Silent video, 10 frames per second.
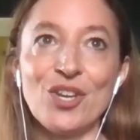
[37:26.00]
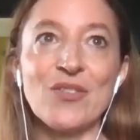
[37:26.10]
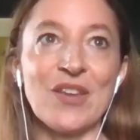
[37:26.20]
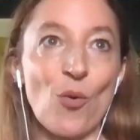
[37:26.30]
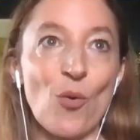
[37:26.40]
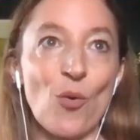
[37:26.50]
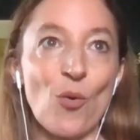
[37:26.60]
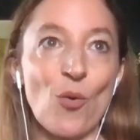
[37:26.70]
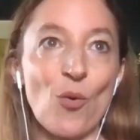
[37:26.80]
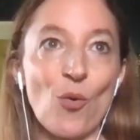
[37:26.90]
using
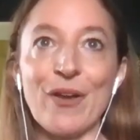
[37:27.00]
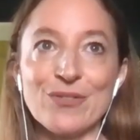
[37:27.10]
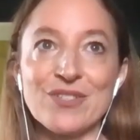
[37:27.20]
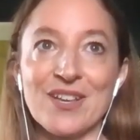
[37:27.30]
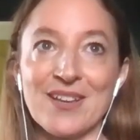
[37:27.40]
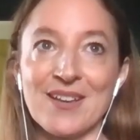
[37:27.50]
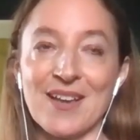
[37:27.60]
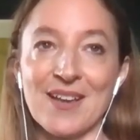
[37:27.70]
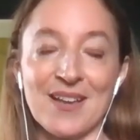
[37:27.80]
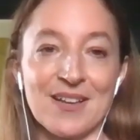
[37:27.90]
all of those
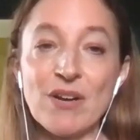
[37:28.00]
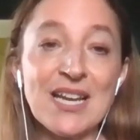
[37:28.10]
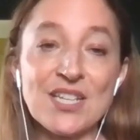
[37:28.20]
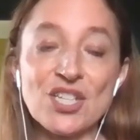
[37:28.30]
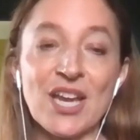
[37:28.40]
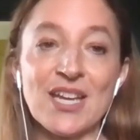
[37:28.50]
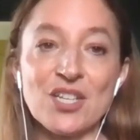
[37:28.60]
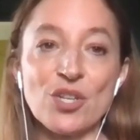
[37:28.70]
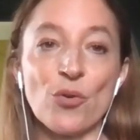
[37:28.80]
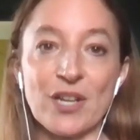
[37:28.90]
can really
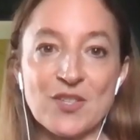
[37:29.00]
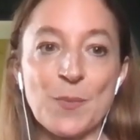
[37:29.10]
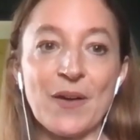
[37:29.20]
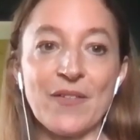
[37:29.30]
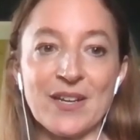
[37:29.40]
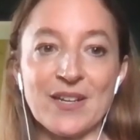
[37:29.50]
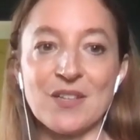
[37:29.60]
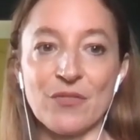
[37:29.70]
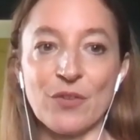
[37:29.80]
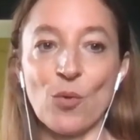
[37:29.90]
change your
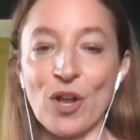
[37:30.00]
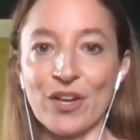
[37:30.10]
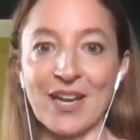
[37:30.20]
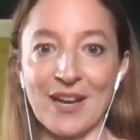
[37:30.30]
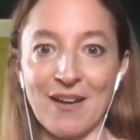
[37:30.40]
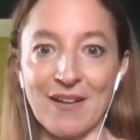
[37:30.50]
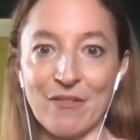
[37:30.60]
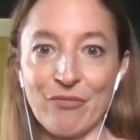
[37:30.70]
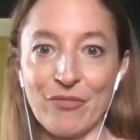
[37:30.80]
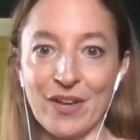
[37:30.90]
experience of your working
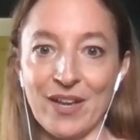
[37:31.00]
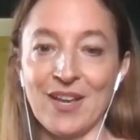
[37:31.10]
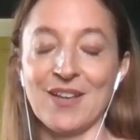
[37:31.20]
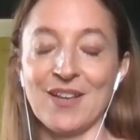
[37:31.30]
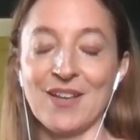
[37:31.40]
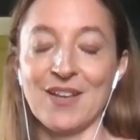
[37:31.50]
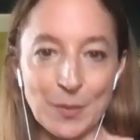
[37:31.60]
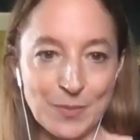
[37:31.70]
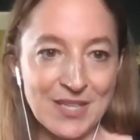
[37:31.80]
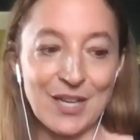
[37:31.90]
life.
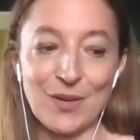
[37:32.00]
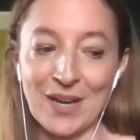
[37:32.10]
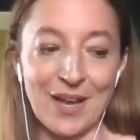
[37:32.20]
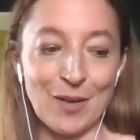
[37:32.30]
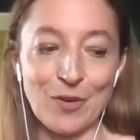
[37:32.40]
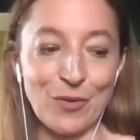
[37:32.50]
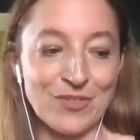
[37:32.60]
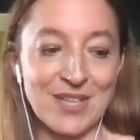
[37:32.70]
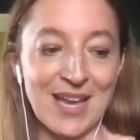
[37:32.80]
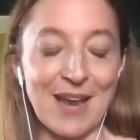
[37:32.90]
So absolutely,
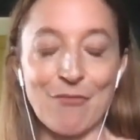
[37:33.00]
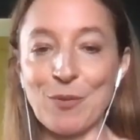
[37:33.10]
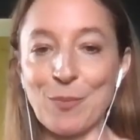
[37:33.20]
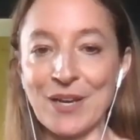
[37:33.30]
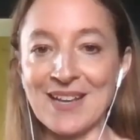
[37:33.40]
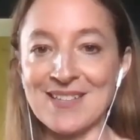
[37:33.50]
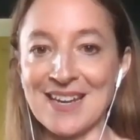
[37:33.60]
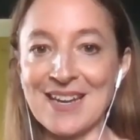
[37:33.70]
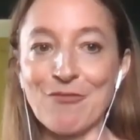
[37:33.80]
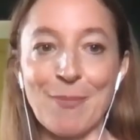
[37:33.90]
I'm not saying everybody
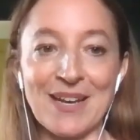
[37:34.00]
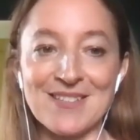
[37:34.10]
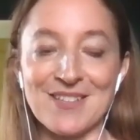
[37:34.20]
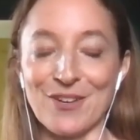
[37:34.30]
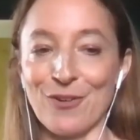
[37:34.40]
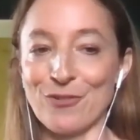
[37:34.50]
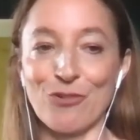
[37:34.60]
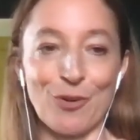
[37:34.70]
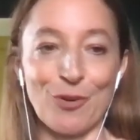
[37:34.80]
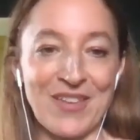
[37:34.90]
has to leave
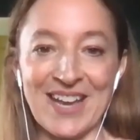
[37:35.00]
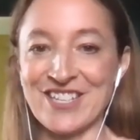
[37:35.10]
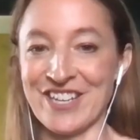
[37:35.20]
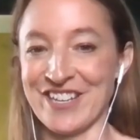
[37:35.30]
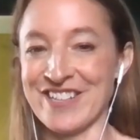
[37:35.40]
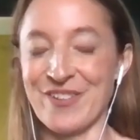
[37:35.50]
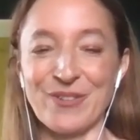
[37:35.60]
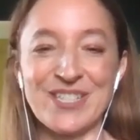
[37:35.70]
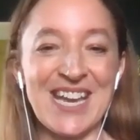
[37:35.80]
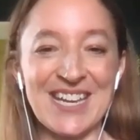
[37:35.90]
medicine or drop
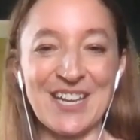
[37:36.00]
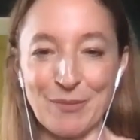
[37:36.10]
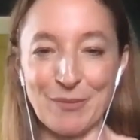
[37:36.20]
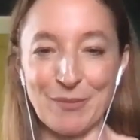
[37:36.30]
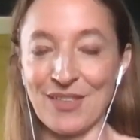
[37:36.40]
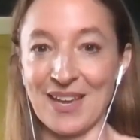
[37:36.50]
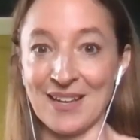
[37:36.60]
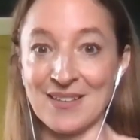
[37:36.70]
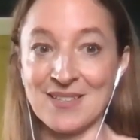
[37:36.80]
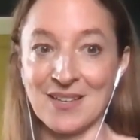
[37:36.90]
sessions or take up
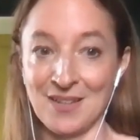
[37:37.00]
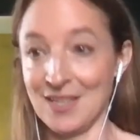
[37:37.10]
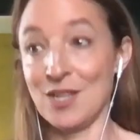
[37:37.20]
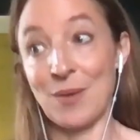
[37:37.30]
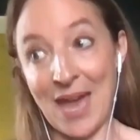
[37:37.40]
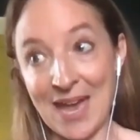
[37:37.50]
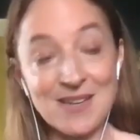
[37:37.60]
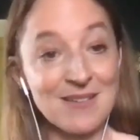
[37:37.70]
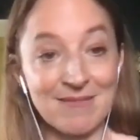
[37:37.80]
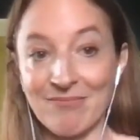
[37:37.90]
new things. You
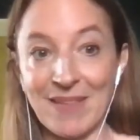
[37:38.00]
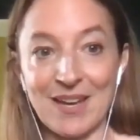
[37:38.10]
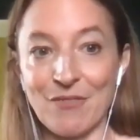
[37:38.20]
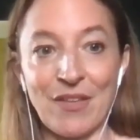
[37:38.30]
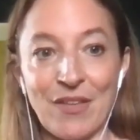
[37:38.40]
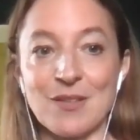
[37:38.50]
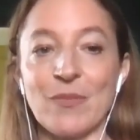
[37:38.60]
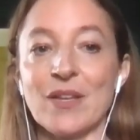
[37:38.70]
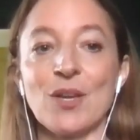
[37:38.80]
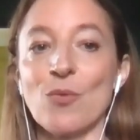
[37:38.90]
can. And if
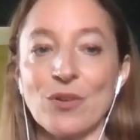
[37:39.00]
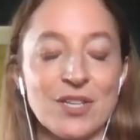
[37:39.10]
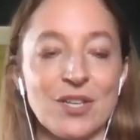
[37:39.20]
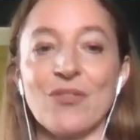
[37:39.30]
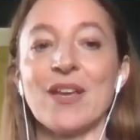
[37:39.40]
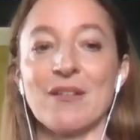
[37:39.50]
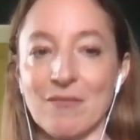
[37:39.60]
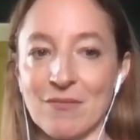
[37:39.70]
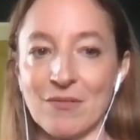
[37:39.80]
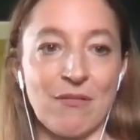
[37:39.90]
that's something you want to,
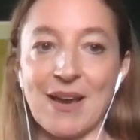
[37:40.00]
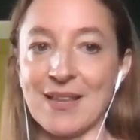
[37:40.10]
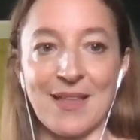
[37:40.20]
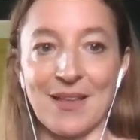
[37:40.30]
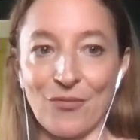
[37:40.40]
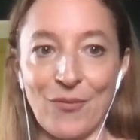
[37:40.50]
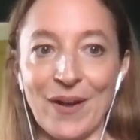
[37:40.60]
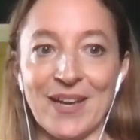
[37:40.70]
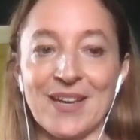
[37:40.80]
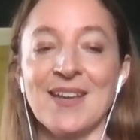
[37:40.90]
then great,
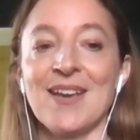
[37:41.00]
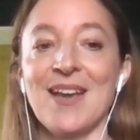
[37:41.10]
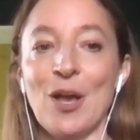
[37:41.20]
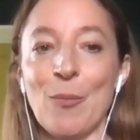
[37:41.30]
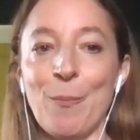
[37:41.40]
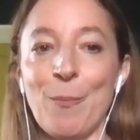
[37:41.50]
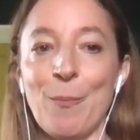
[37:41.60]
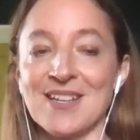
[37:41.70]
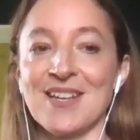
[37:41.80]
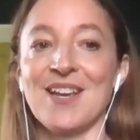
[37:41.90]
that's fine.
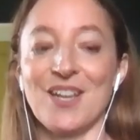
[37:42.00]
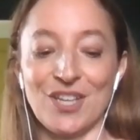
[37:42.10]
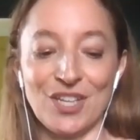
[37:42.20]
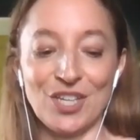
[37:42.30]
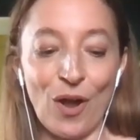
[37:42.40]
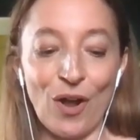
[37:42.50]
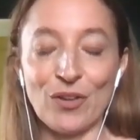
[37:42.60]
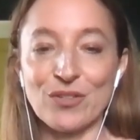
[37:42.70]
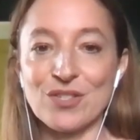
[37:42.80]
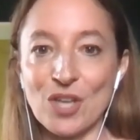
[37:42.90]
But you
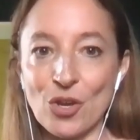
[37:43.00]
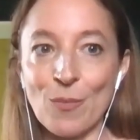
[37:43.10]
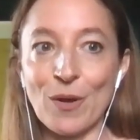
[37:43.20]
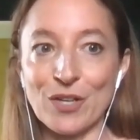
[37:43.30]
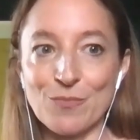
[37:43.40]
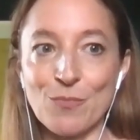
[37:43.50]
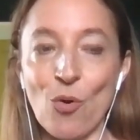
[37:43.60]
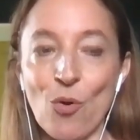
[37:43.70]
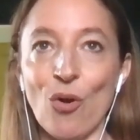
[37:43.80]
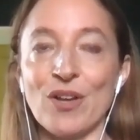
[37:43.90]
are so
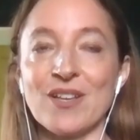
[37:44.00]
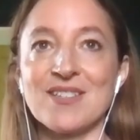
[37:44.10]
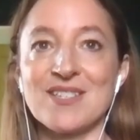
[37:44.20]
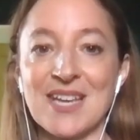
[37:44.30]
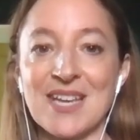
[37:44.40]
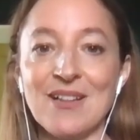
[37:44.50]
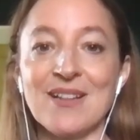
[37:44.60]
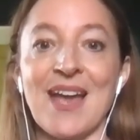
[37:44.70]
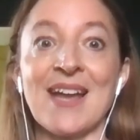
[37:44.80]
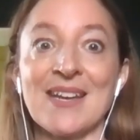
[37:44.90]
much more
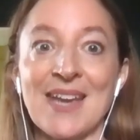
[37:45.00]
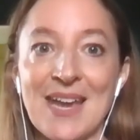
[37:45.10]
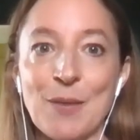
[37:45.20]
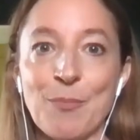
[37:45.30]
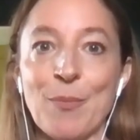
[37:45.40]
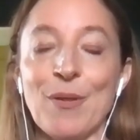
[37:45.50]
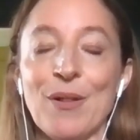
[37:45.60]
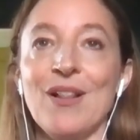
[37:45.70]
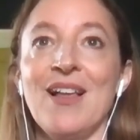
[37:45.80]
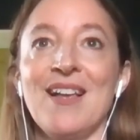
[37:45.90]
skilled and
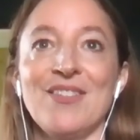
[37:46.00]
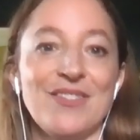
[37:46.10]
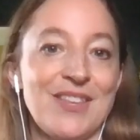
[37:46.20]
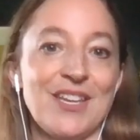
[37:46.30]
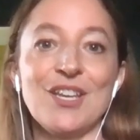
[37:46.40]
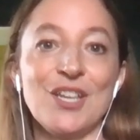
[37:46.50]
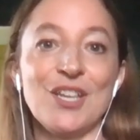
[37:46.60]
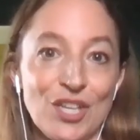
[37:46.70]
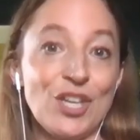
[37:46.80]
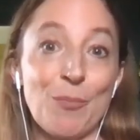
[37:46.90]
capable
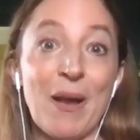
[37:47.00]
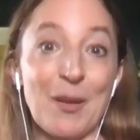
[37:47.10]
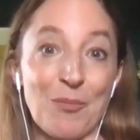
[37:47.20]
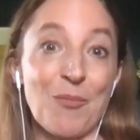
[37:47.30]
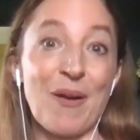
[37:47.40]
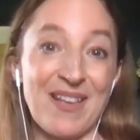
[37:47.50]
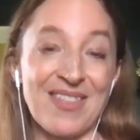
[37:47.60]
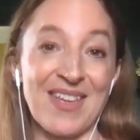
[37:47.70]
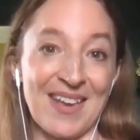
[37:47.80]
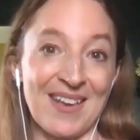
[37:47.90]
than you perhaps
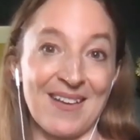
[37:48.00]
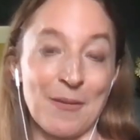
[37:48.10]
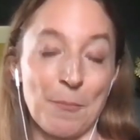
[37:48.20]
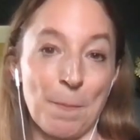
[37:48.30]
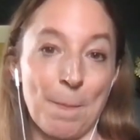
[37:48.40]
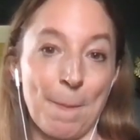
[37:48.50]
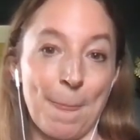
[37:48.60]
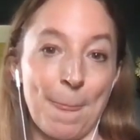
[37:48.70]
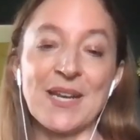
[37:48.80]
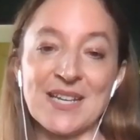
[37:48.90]
might think.
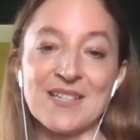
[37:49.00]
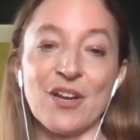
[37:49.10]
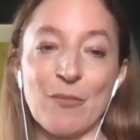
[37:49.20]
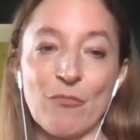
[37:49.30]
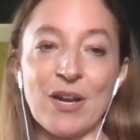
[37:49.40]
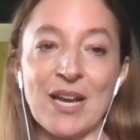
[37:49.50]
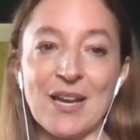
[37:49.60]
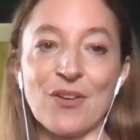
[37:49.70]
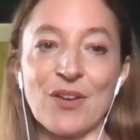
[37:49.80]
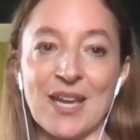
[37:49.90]
And spending time
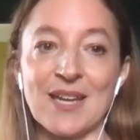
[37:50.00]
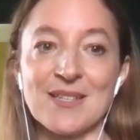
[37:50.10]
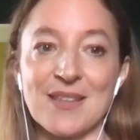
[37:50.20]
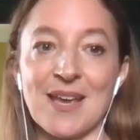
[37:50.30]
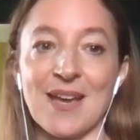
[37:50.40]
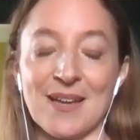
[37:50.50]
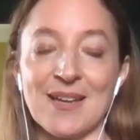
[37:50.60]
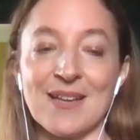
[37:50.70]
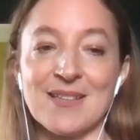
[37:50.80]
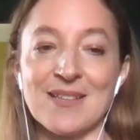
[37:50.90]
really looking into
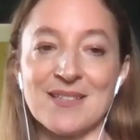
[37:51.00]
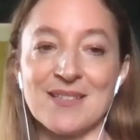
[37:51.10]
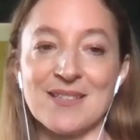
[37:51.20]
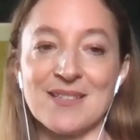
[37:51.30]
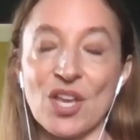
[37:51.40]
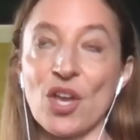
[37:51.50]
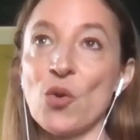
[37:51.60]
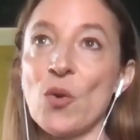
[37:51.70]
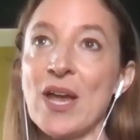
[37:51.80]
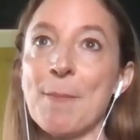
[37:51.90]
that is
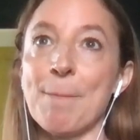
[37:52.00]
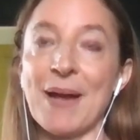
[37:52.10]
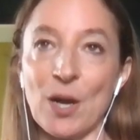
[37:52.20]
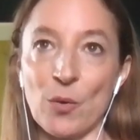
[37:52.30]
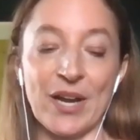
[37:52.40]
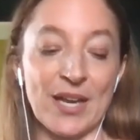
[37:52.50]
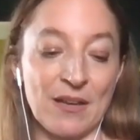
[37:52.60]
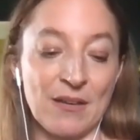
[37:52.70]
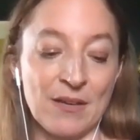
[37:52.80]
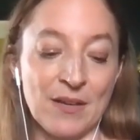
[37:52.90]
so
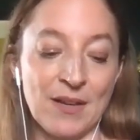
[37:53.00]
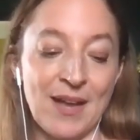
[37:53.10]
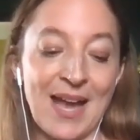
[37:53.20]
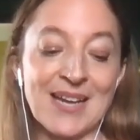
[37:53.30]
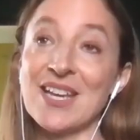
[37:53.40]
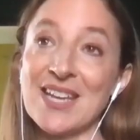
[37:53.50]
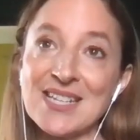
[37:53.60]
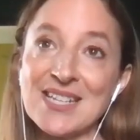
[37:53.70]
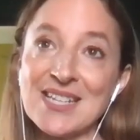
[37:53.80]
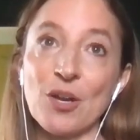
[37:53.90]
empowering. And
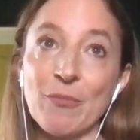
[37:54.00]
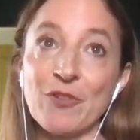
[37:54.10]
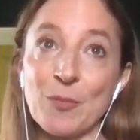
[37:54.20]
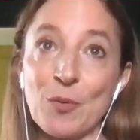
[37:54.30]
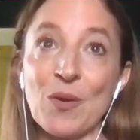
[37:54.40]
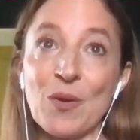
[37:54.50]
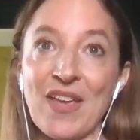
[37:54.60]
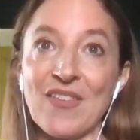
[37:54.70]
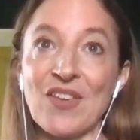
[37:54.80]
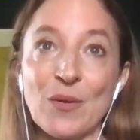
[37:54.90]
getting comfortable
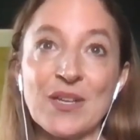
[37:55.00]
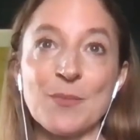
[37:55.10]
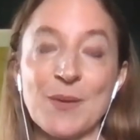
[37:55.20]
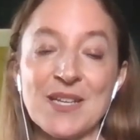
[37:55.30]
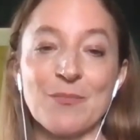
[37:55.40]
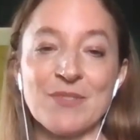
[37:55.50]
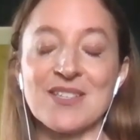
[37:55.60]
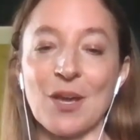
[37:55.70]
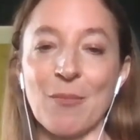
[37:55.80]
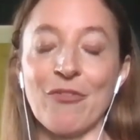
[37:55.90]
with there's going to be
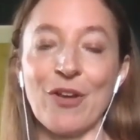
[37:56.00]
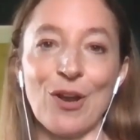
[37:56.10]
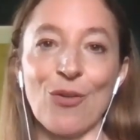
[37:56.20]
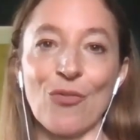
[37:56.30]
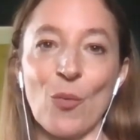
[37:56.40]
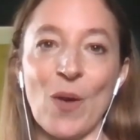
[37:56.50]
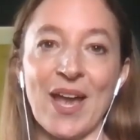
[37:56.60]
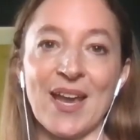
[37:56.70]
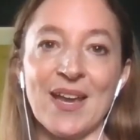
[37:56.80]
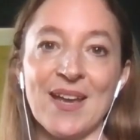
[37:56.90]
some discomfort
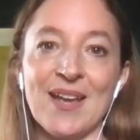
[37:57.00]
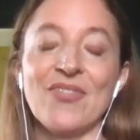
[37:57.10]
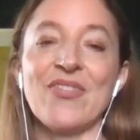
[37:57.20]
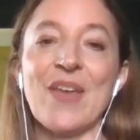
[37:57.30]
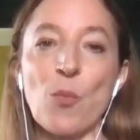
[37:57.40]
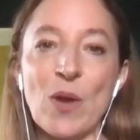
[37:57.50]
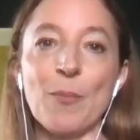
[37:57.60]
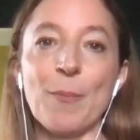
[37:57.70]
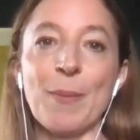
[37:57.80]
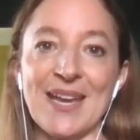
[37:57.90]
along the way.
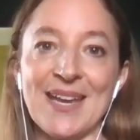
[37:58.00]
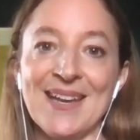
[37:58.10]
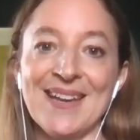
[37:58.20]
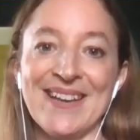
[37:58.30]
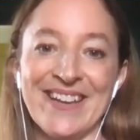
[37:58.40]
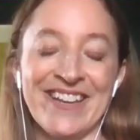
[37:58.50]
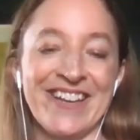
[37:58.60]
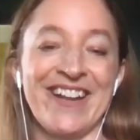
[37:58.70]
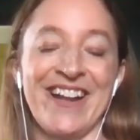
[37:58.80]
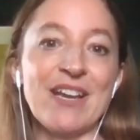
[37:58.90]
There will be
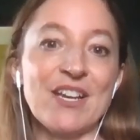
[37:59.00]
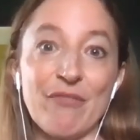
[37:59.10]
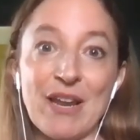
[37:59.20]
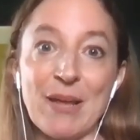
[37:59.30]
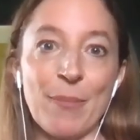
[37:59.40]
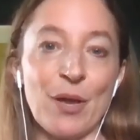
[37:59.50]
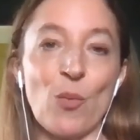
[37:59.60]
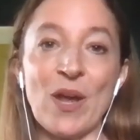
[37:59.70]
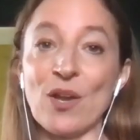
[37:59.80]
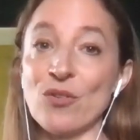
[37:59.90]
a period of
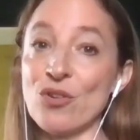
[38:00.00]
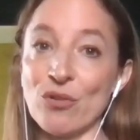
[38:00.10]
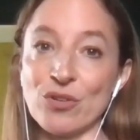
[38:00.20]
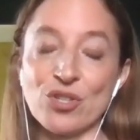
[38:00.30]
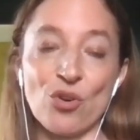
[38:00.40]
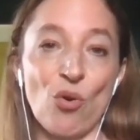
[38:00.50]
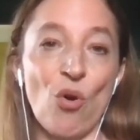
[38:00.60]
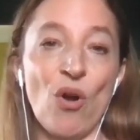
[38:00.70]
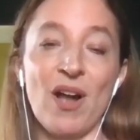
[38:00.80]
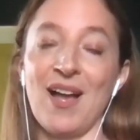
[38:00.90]
limbo where you're not
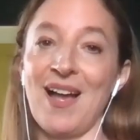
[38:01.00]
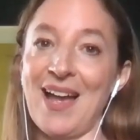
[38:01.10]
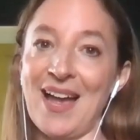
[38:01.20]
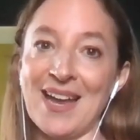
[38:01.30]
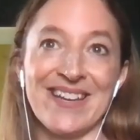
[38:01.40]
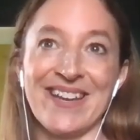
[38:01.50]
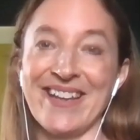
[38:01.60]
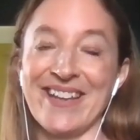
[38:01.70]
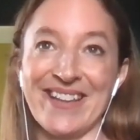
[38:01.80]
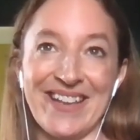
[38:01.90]
sure,
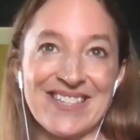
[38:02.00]
and